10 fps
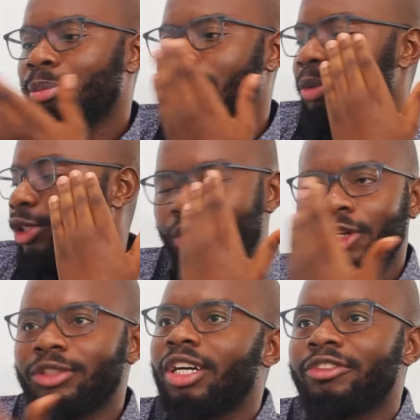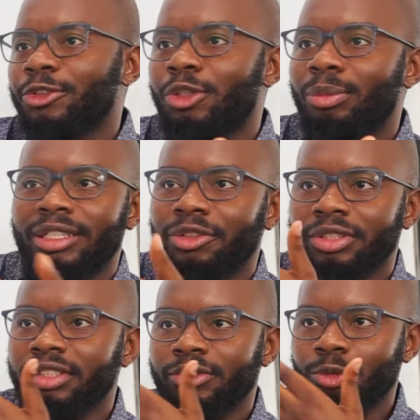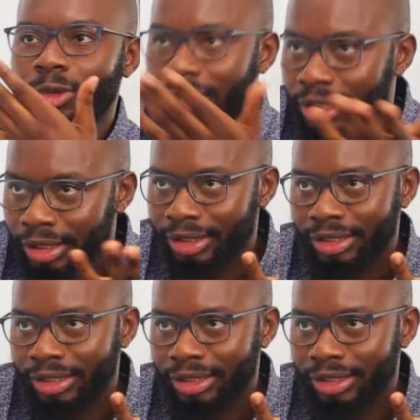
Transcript: maybe your contact phone number doesn't even work?